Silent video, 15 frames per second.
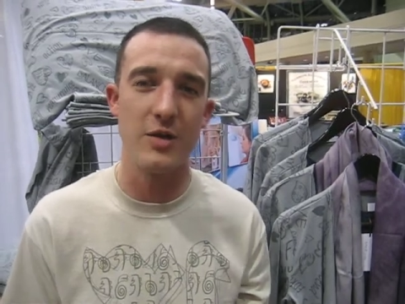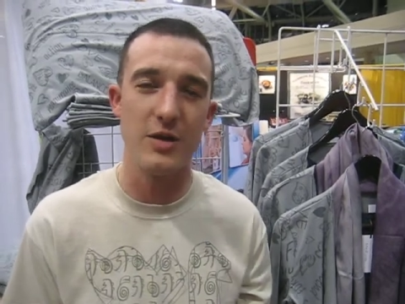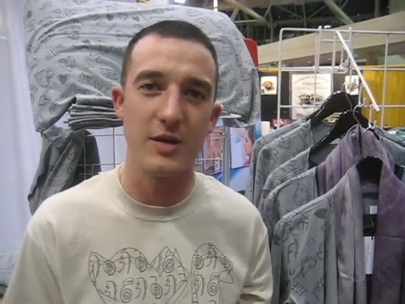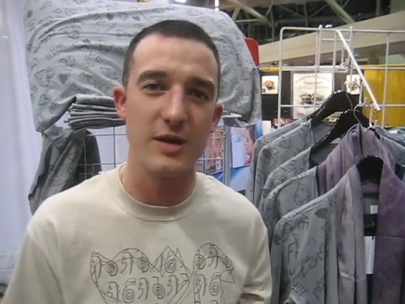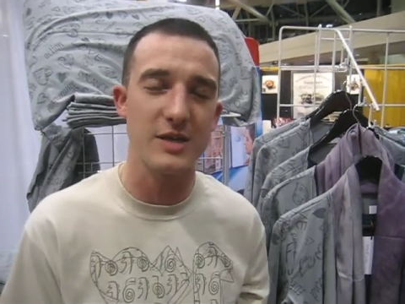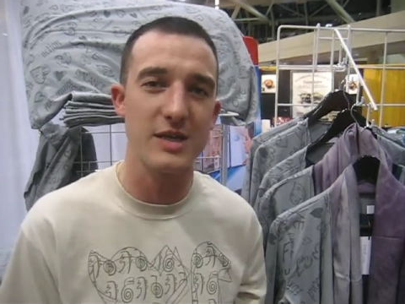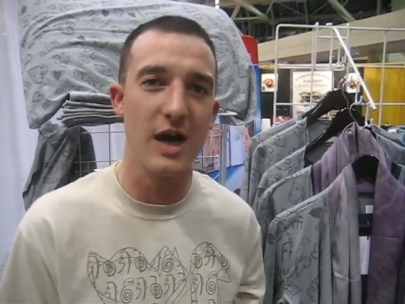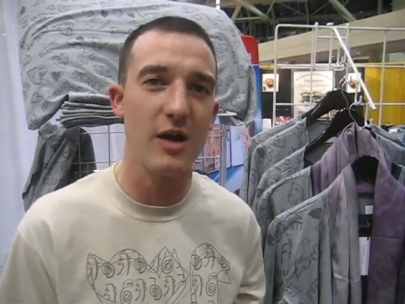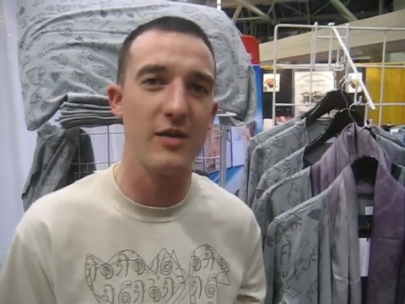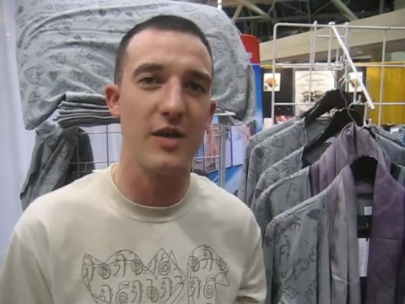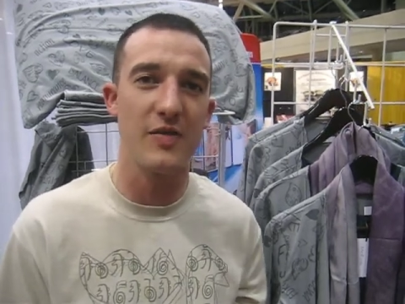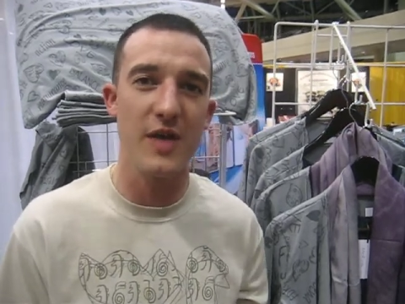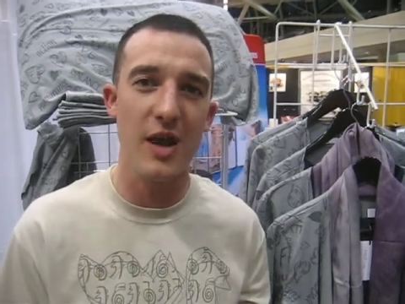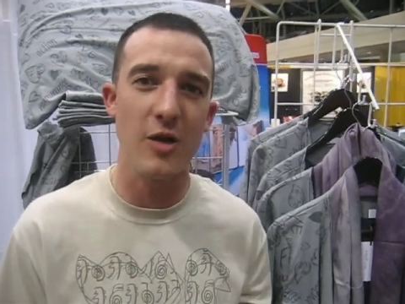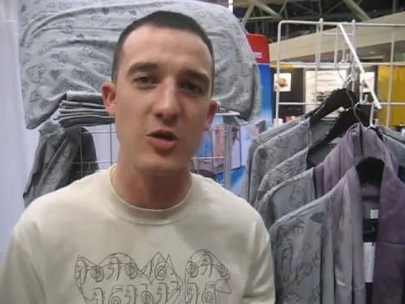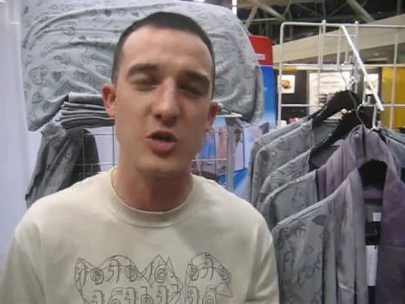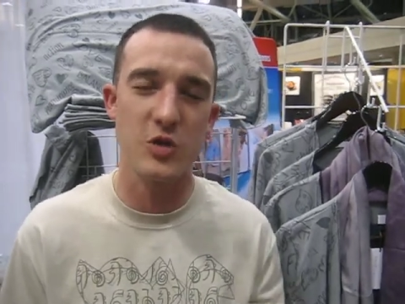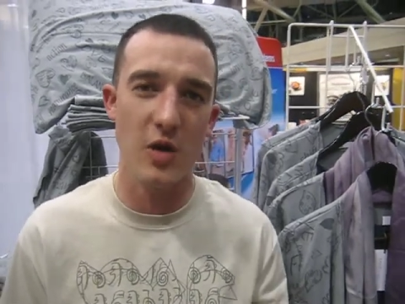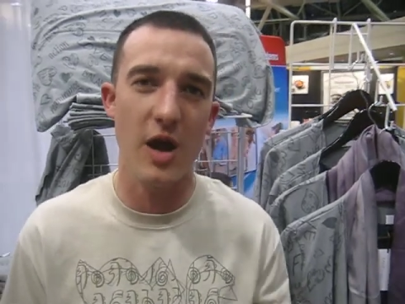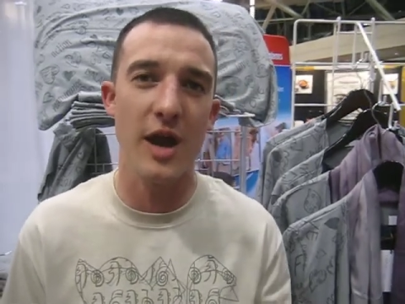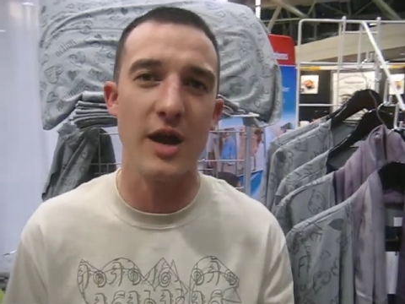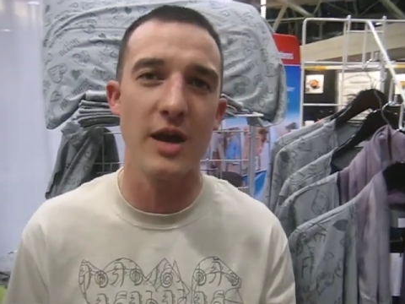You could tell that they are
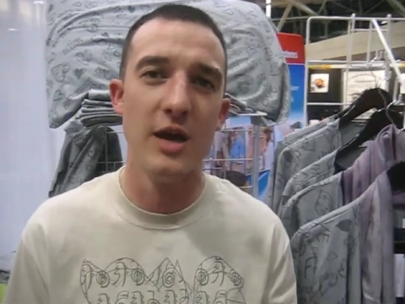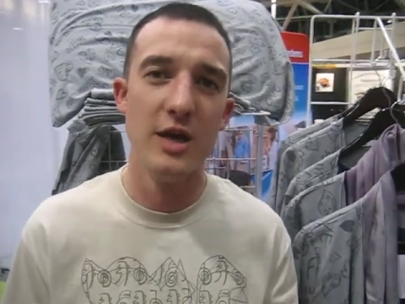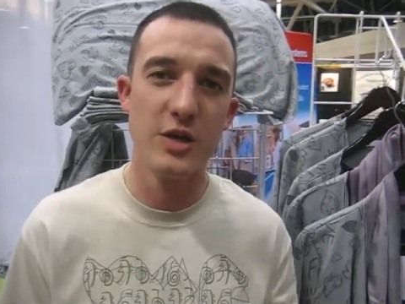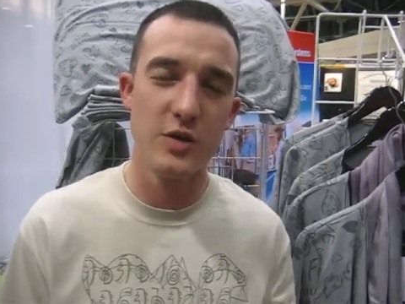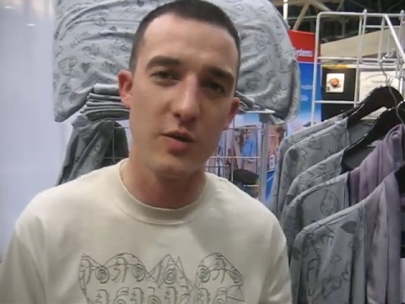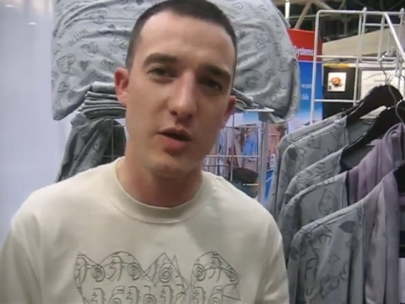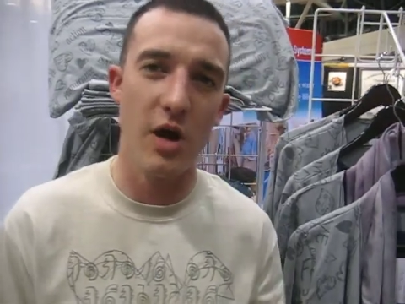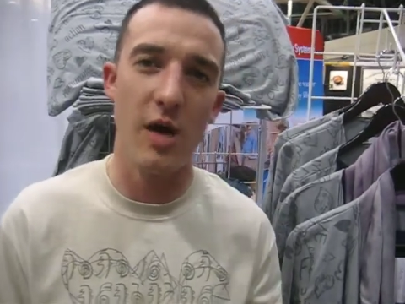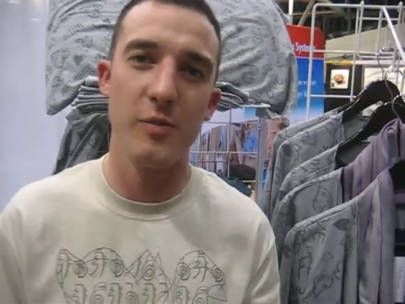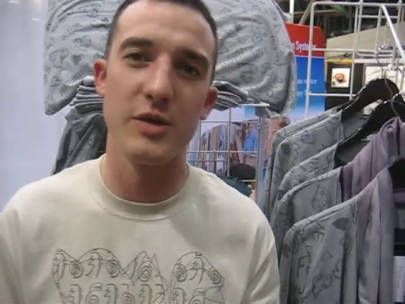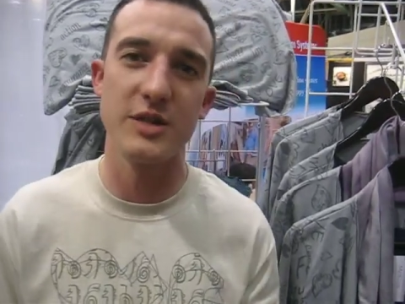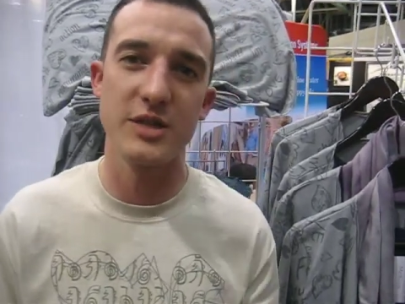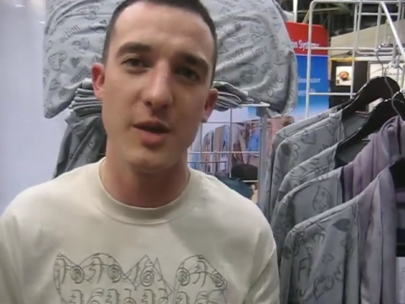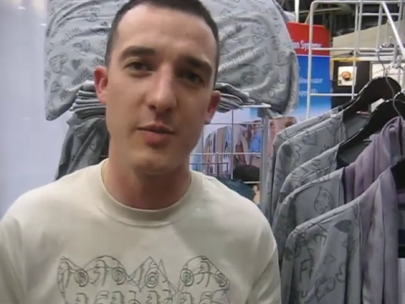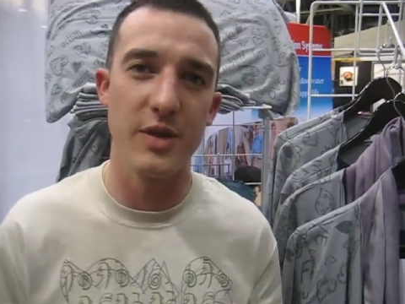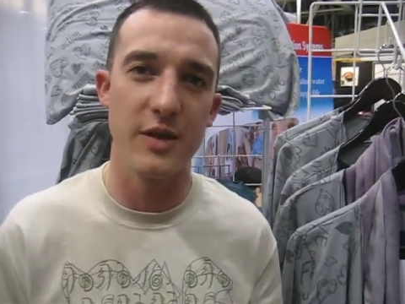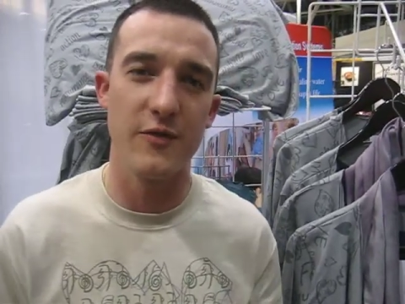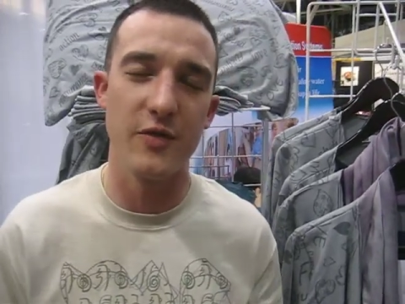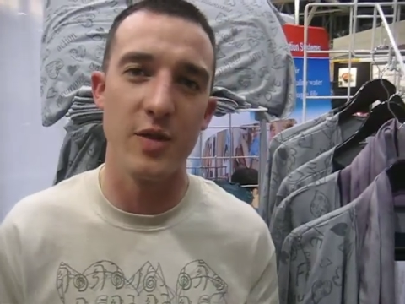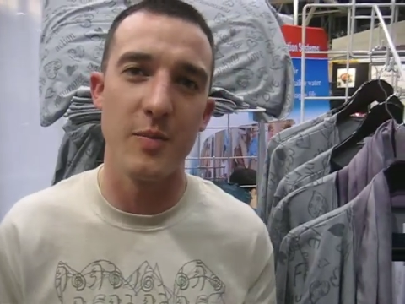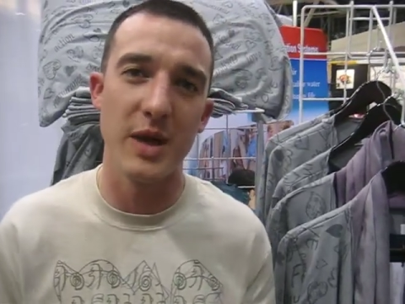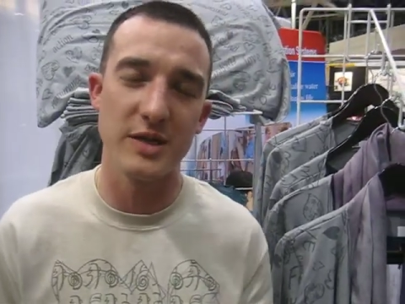trying to accomplish something
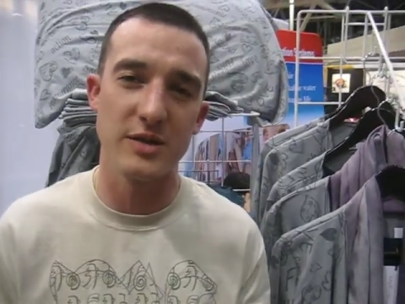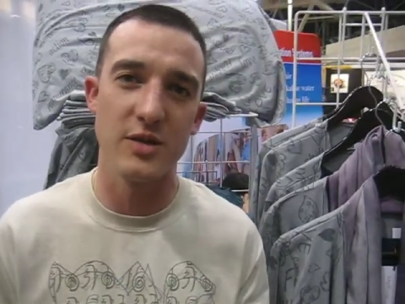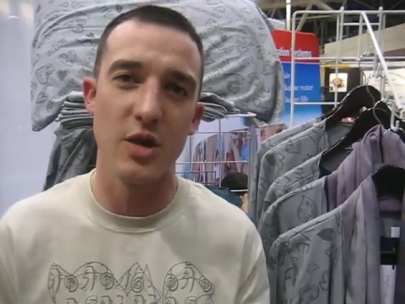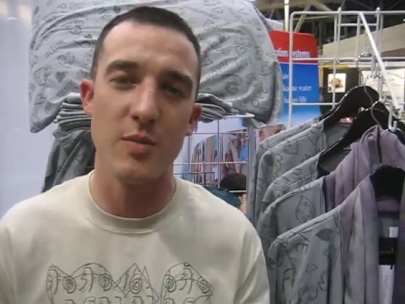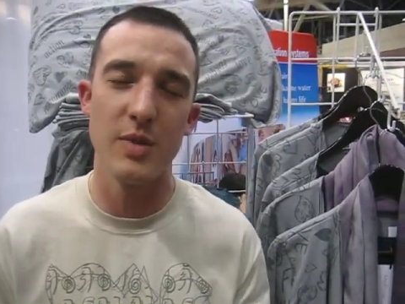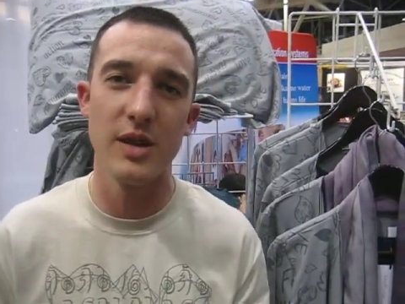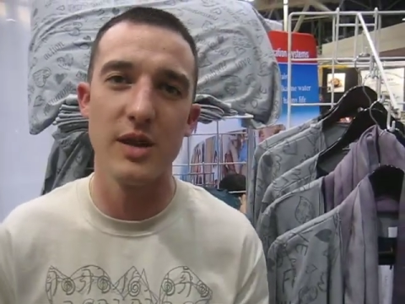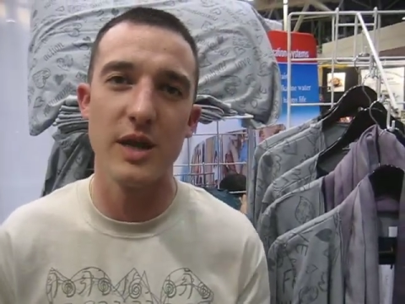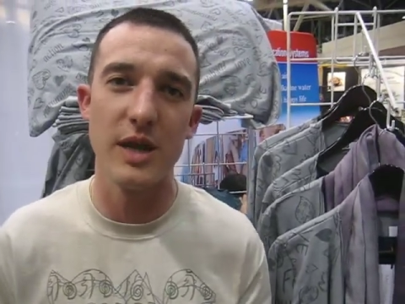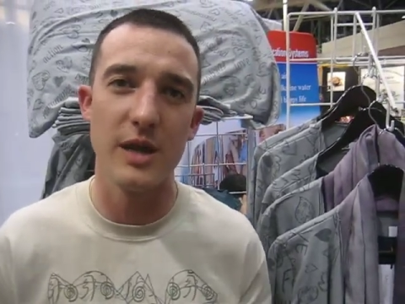for the best of their ability.